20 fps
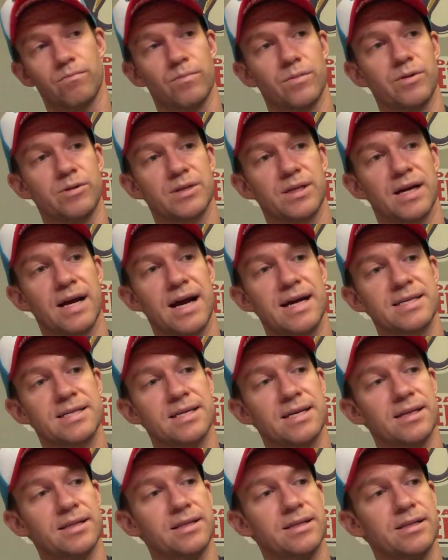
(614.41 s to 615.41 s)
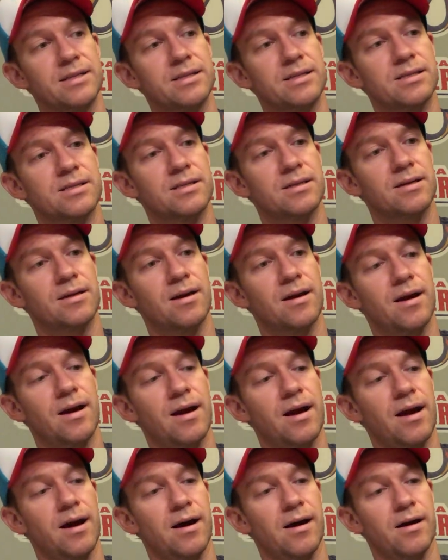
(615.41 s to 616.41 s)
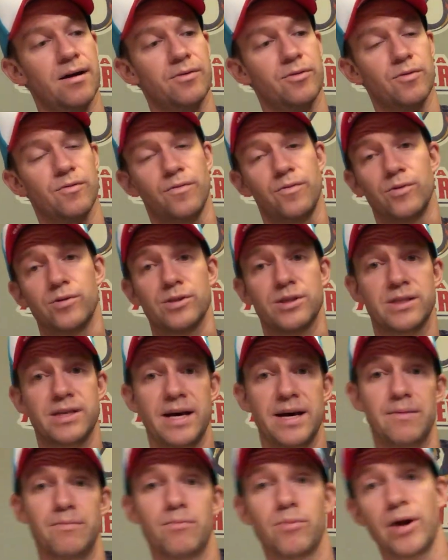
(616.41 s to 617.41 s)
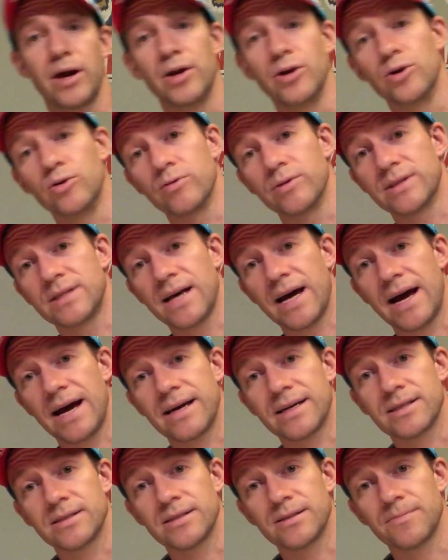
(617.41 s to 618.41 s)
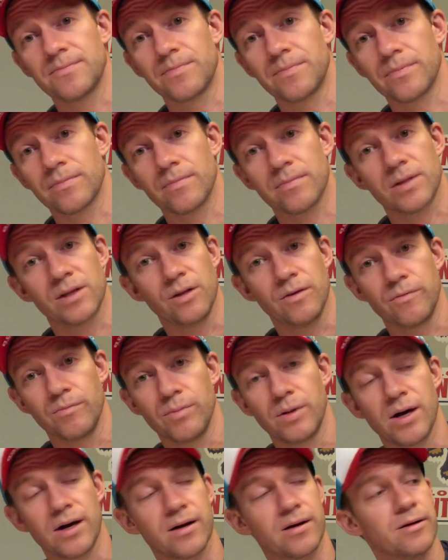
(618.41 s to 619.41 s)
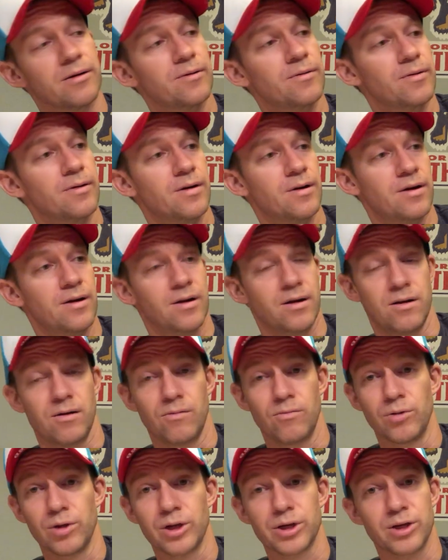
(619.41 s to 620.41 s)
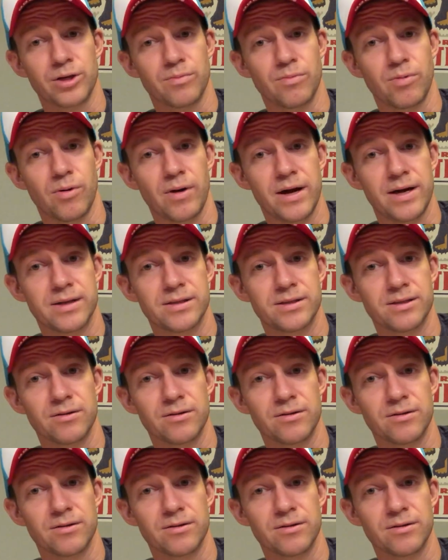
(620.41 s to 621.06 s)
there's a guy selling these, the full set, brand new with tags, glove and blocker, really good price.